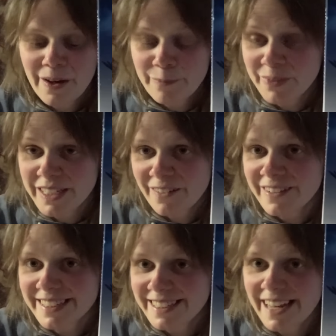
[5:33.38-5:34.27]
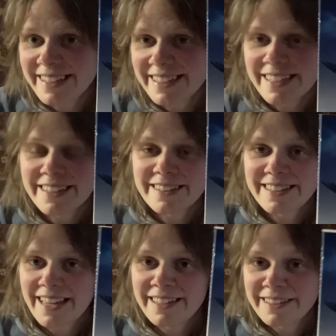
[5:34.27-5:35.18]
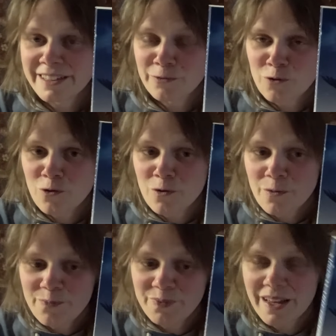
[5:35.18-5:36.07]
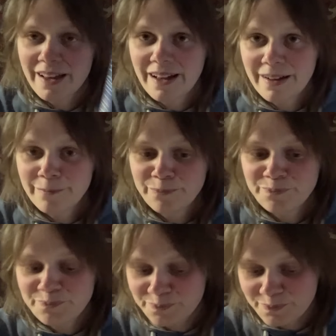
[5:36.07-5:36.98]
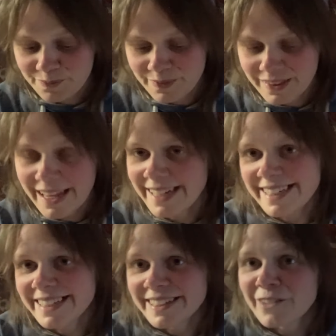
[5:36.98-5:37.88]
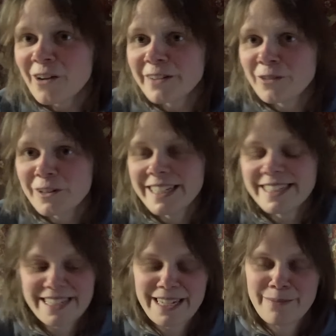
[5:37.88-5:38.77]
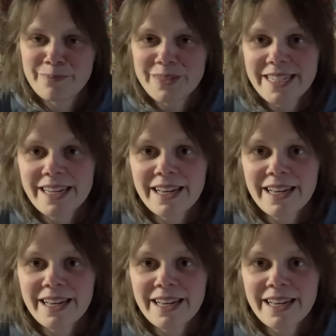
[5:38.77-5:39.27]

He's got a stake in this ancient war. And he isn't quite what he seems.